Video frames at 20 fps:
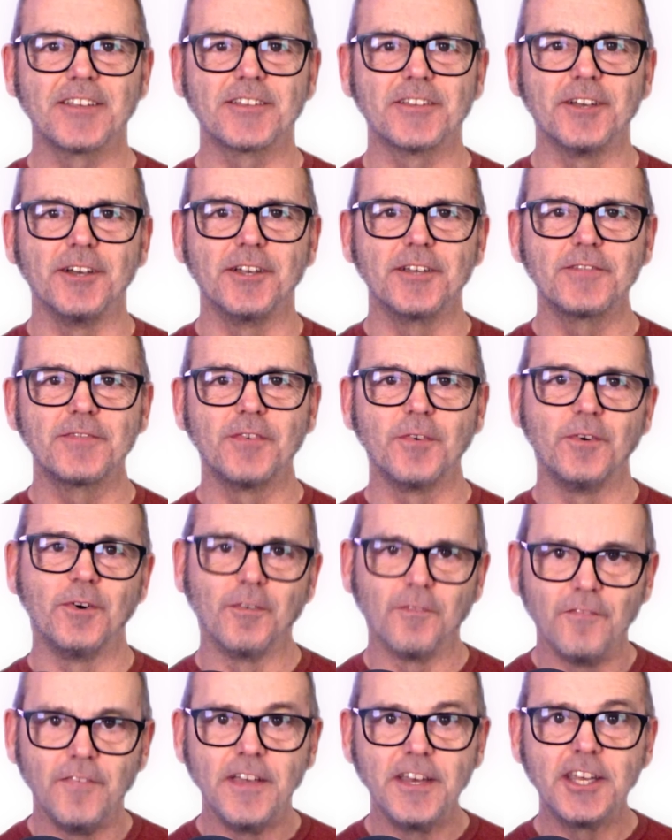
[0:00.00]
search
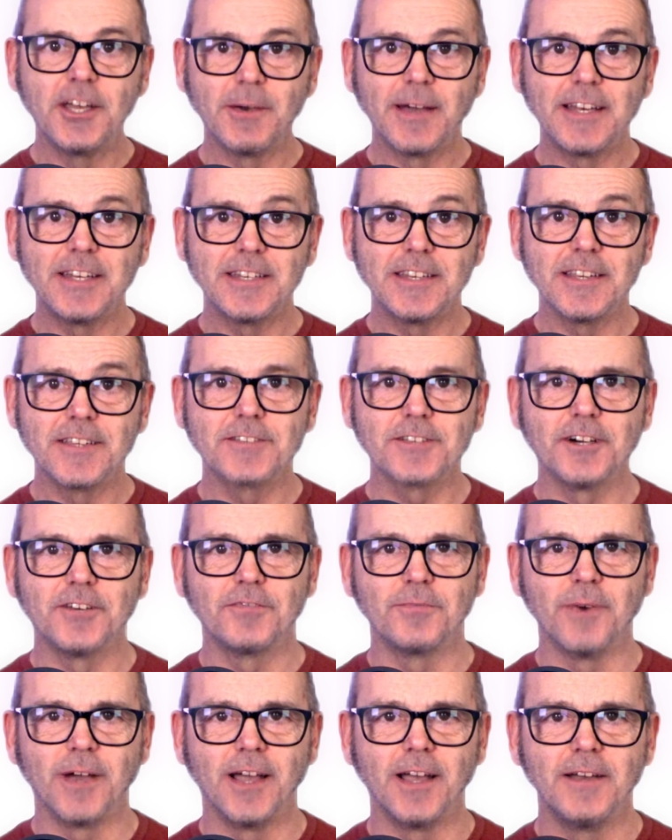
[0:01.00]
for video editing
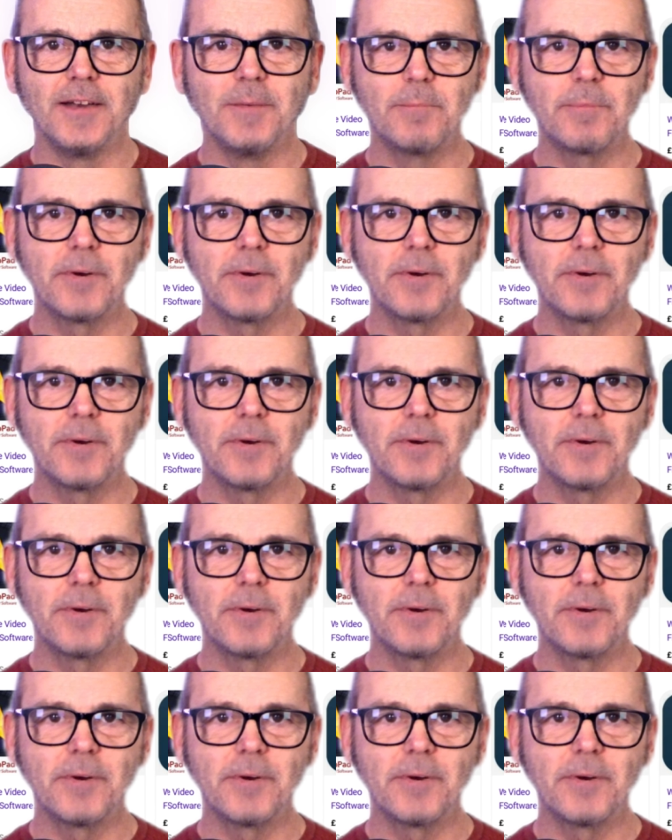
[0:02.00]
software